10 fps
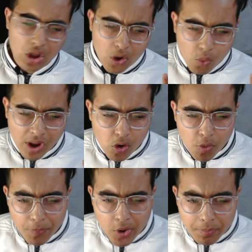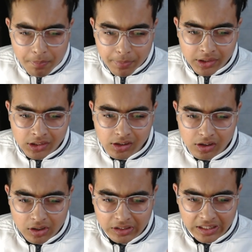Well, no problem, buddy.
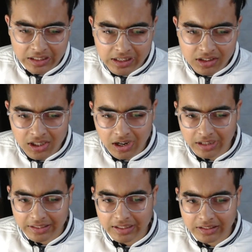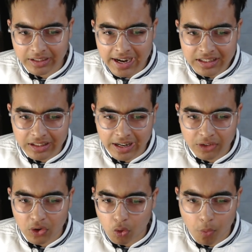Take it, attack the knight
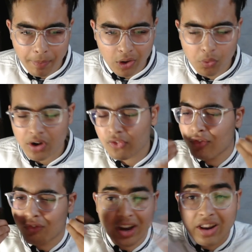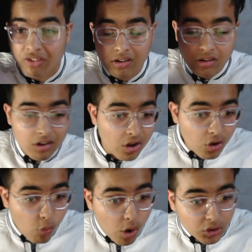will go backward. Wherever,
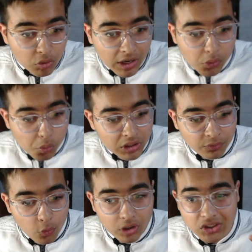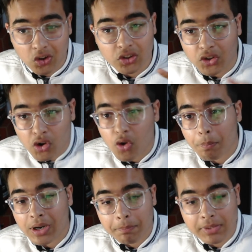what you can do is focus on your
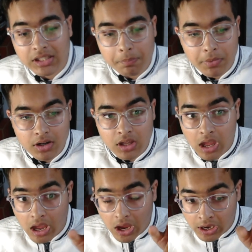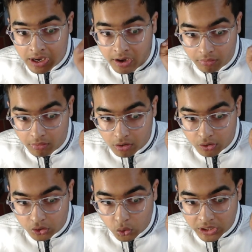opening principles. Here,
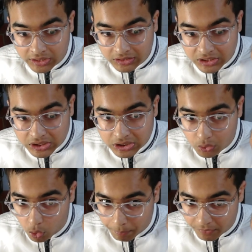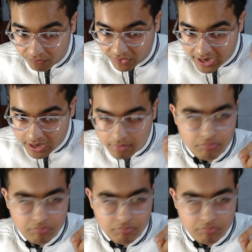you get this open file,